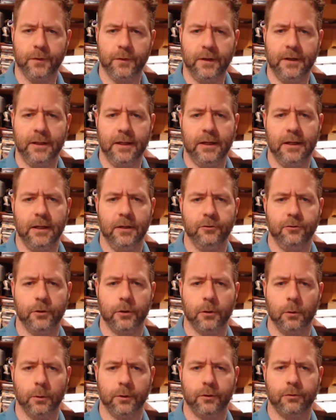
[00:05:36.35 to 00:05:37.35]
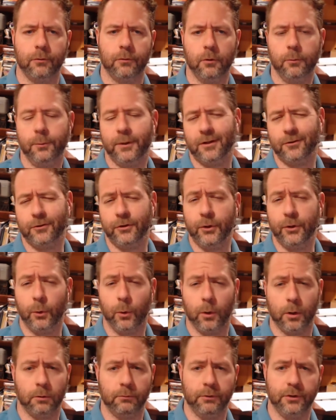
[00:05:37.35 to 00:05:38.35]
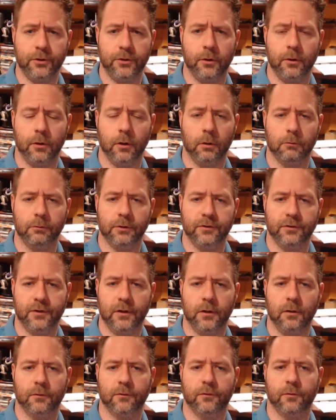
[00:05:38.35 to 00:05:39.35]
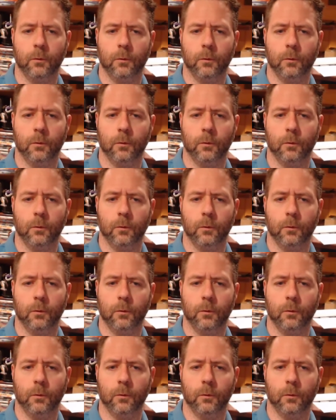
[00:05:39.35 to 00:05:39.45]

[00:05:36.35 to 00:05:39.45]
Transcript: the data as you're going through because you don't want to return all results,